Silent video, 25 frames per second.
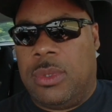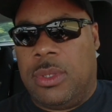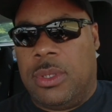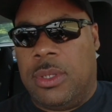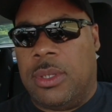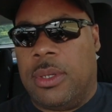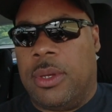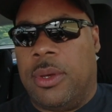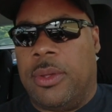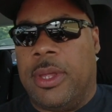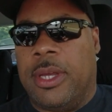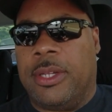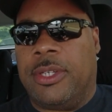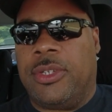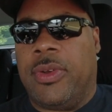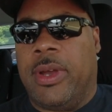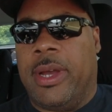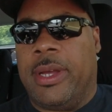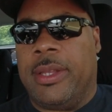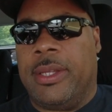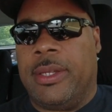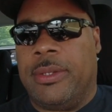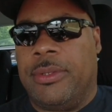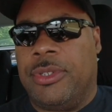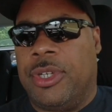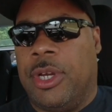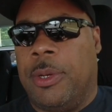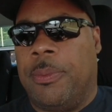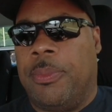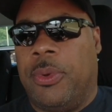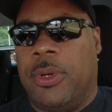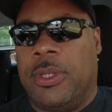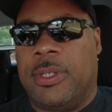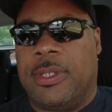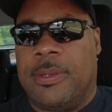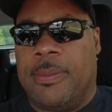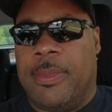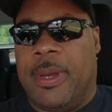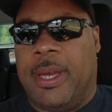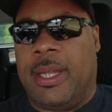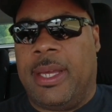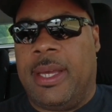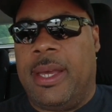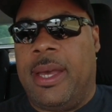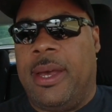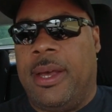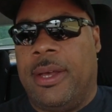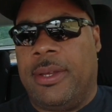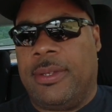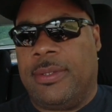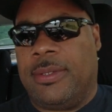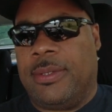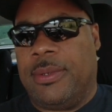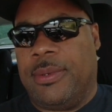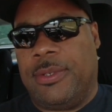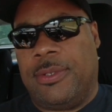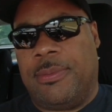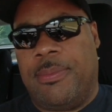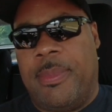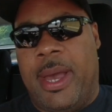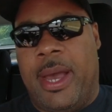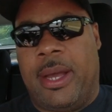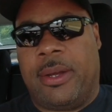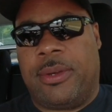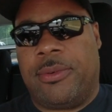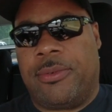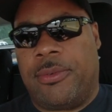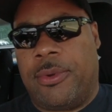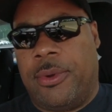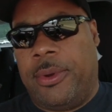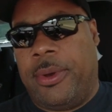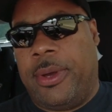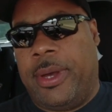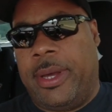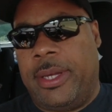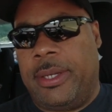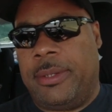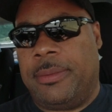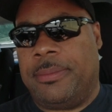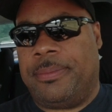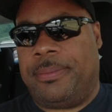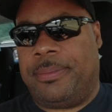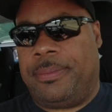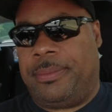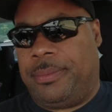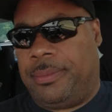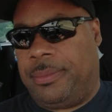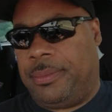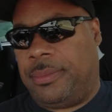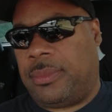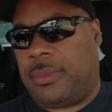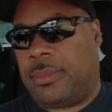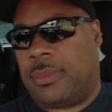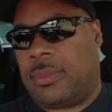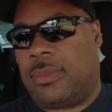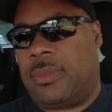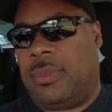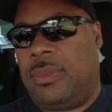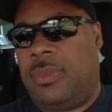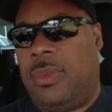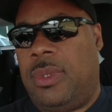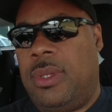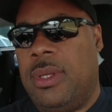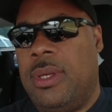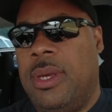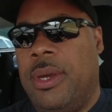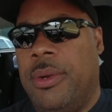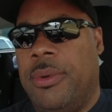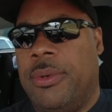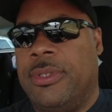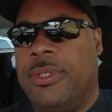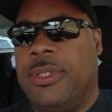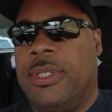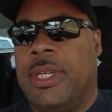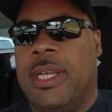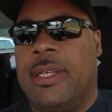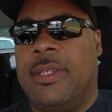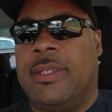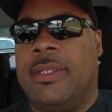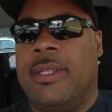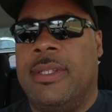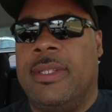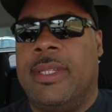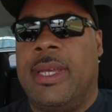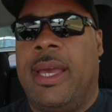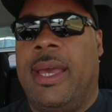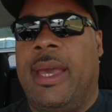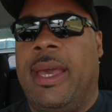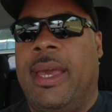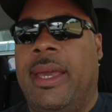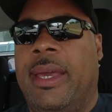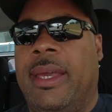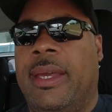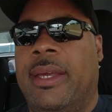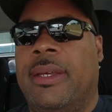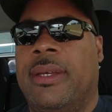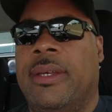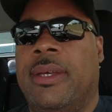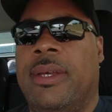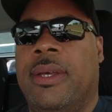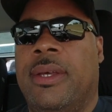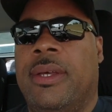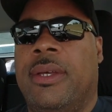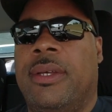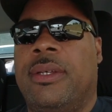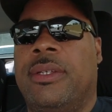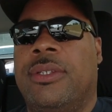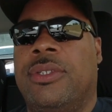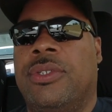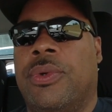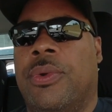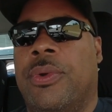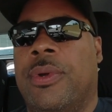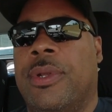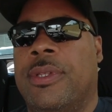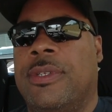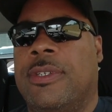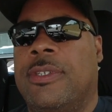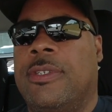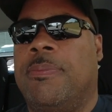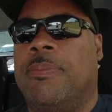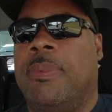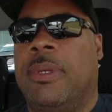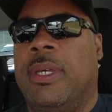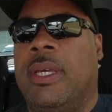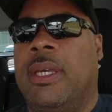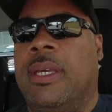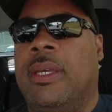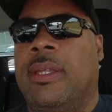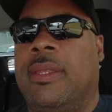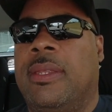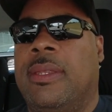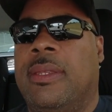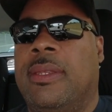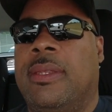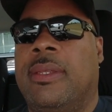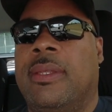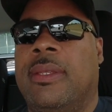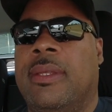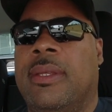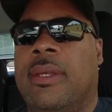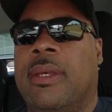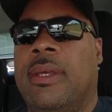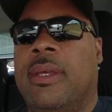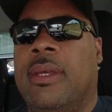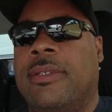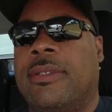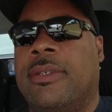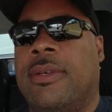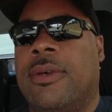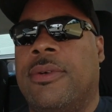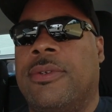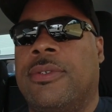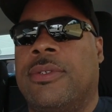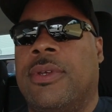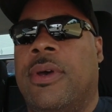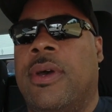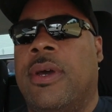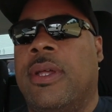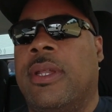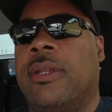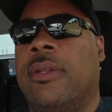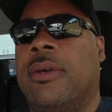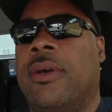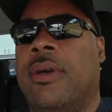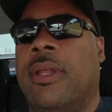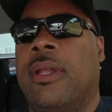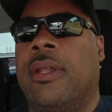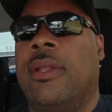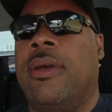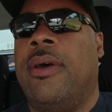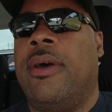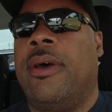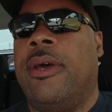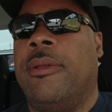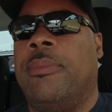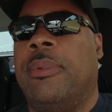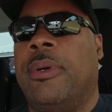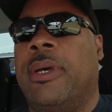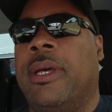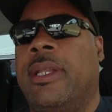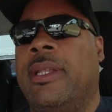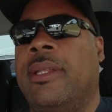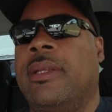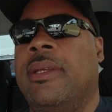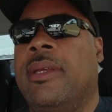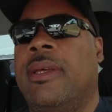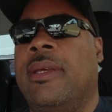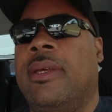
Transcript: You know, they tried to jump on somebody else. It was McIlroy, it was Jason Day, Jordan Spieth. The list goes on and on and on. But